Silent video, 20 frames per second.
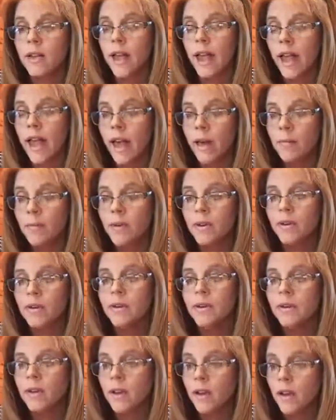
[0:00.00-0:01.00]

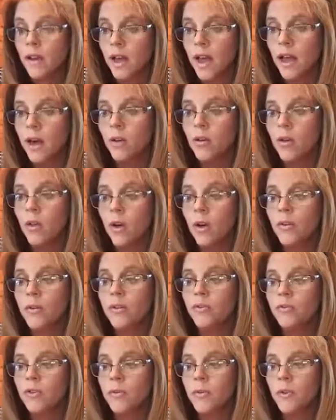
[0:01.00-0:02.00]
happened, how long
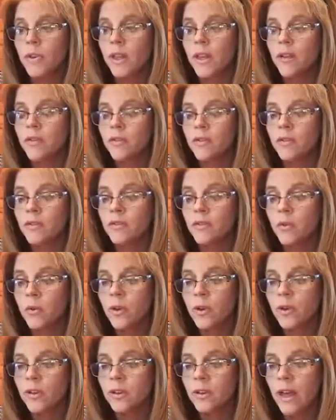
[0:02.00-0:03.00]
the tribulation is
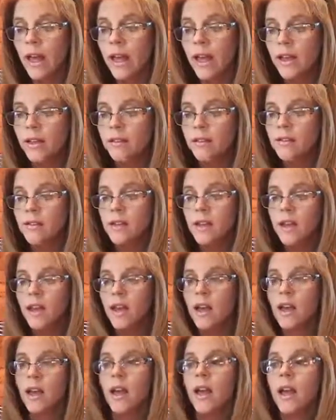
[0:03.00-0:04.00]
going to last,
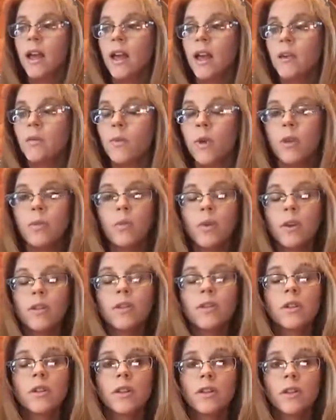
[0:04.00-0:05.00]
and what
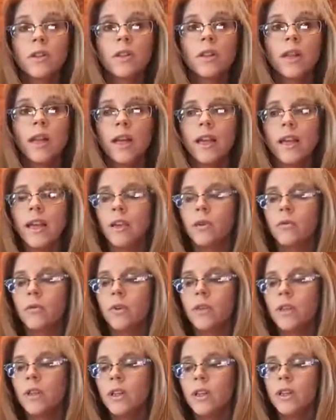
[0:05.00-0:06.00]
it's going to look like, and
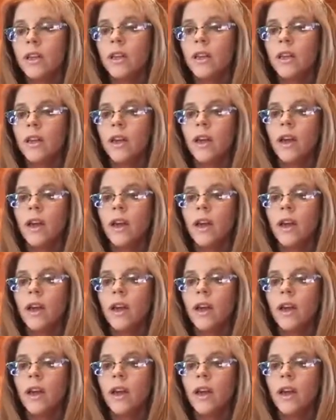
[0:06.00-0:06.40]
really